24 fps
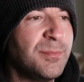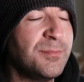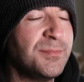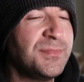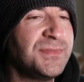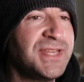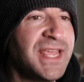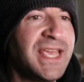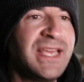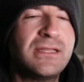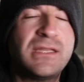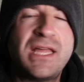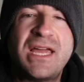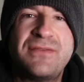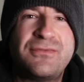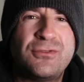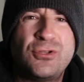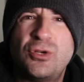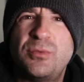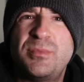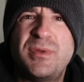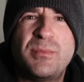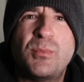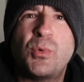take life a
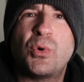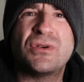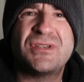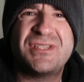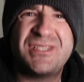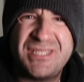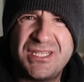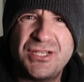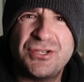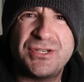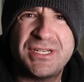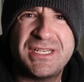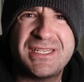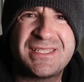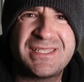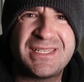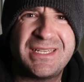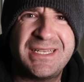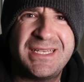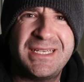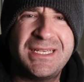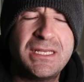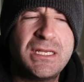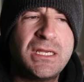little bit more
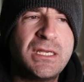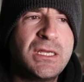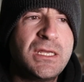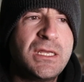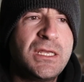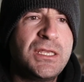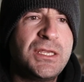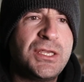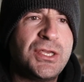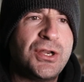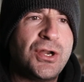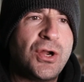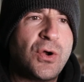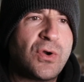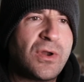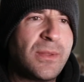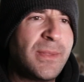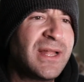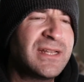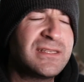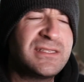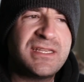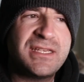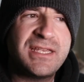seriously. And I'm
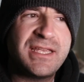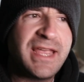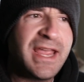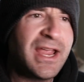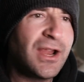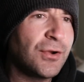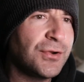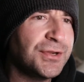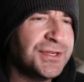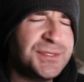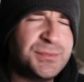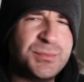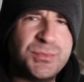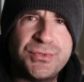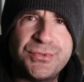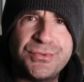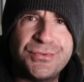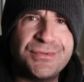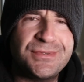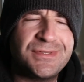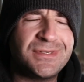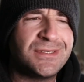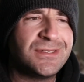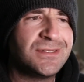not saying Aries
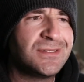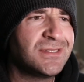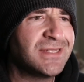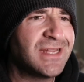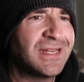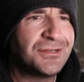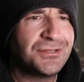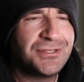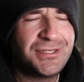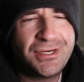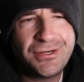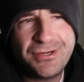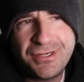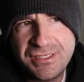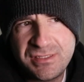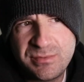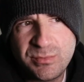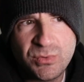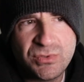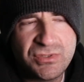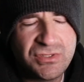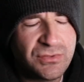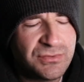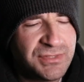moons and Sagittarius
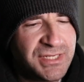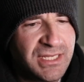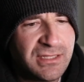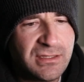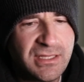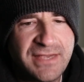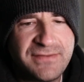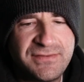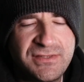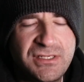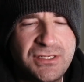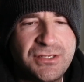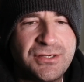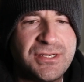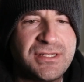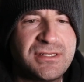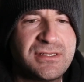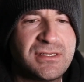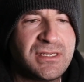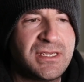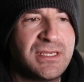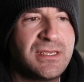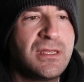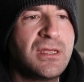moons don't take life
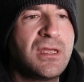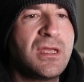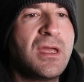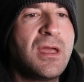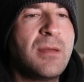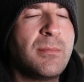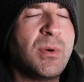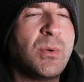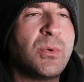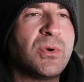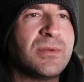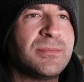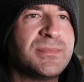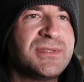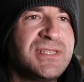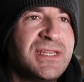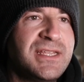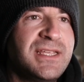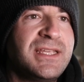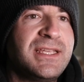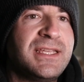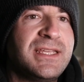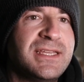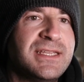seriously, but what I'm
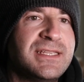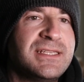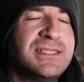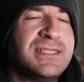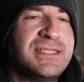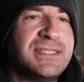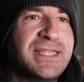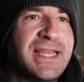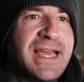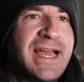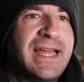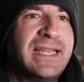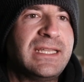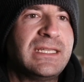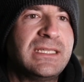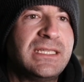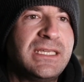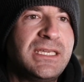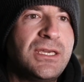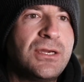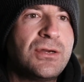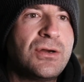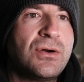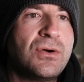saying is that
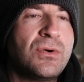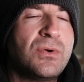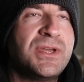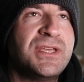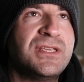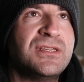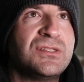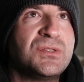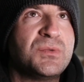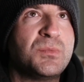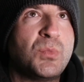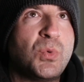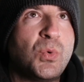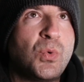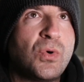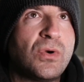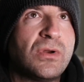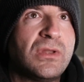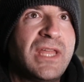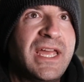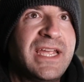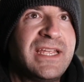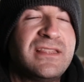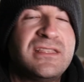Leo is more
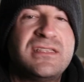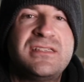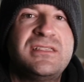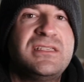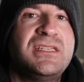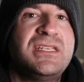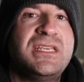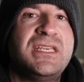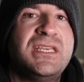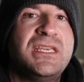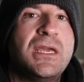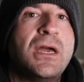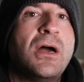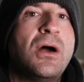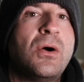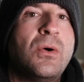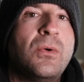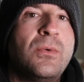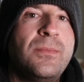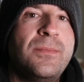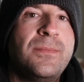like the CEO.